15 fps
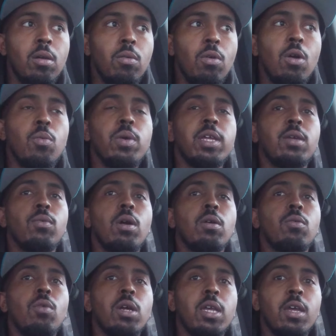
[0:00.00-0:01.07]
what we
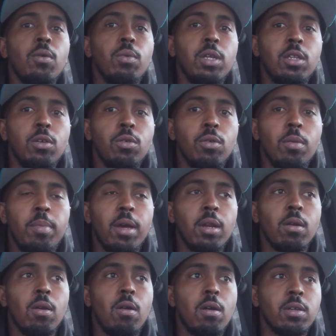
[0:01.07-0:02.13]
what what can we do to
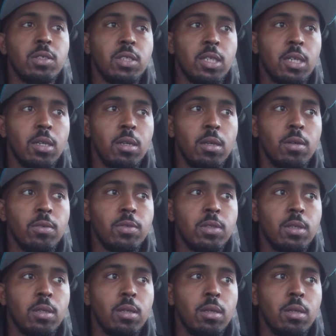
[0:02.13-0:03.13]
better ourselves